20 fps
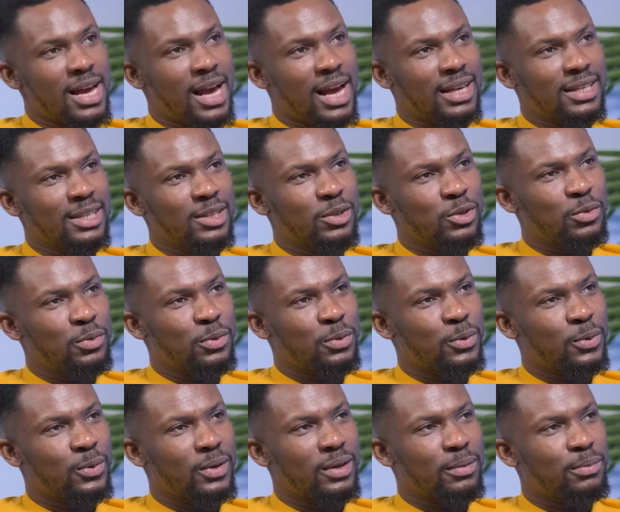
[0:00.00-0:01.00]
I think you
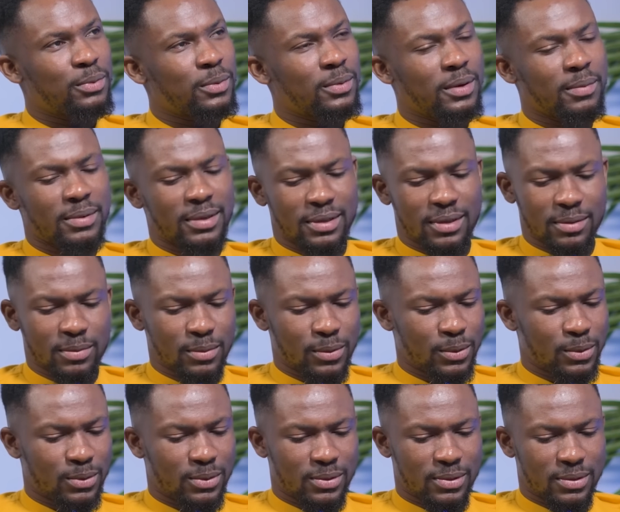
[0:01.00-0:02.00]
people were probably the
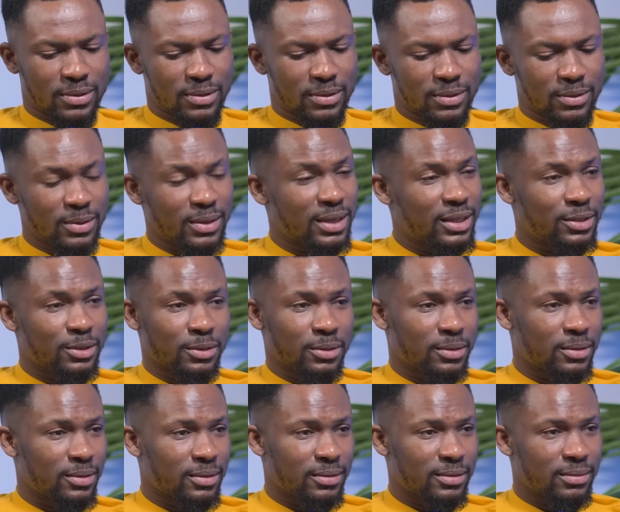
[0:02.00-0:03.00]
most, you and
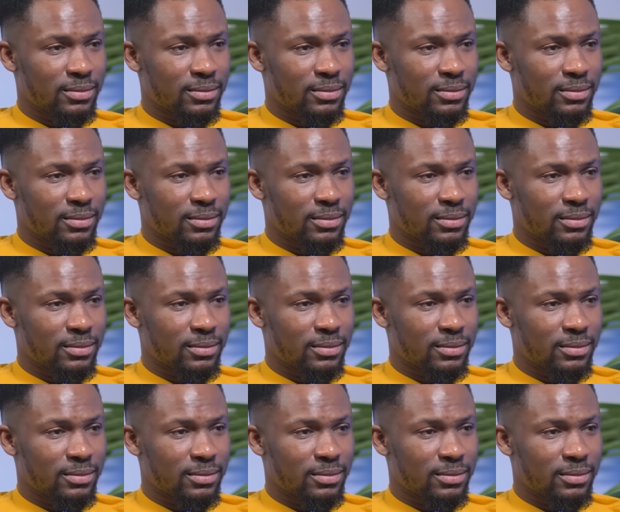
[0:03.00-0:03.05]
your